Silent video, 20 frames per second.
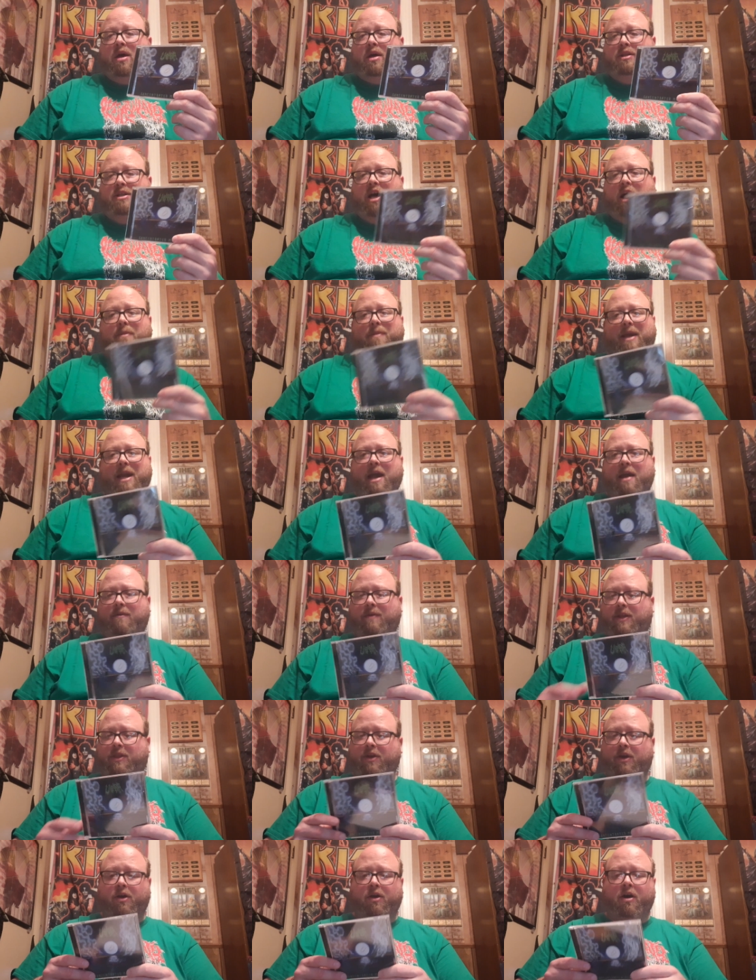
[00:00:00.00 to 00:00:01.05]
topping
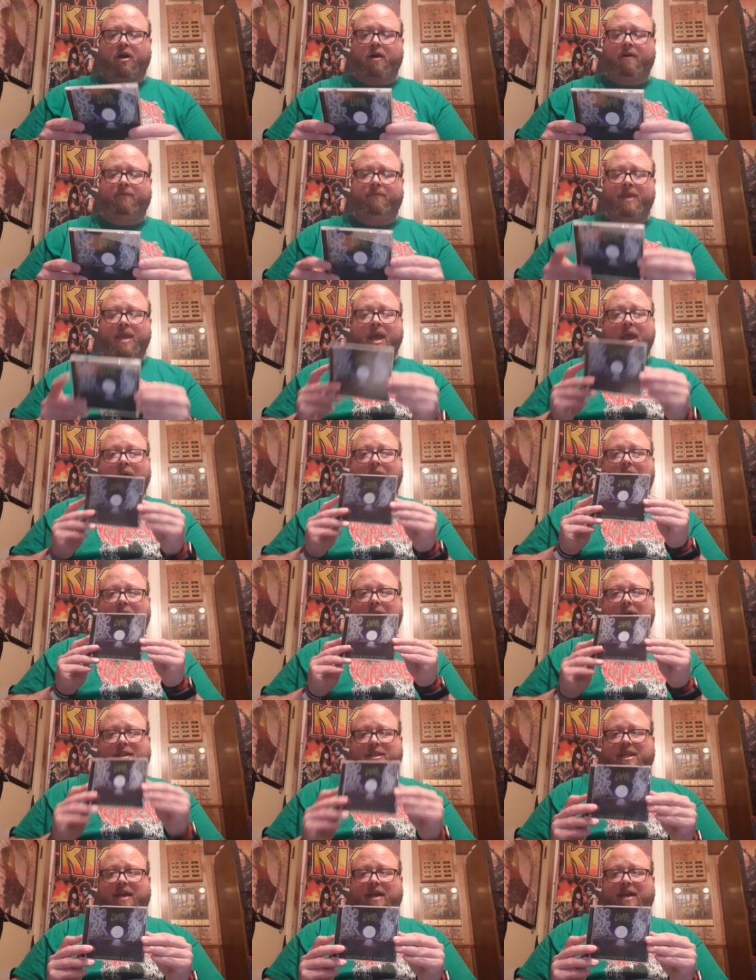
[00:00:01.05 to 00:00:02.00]
everything off. Uh,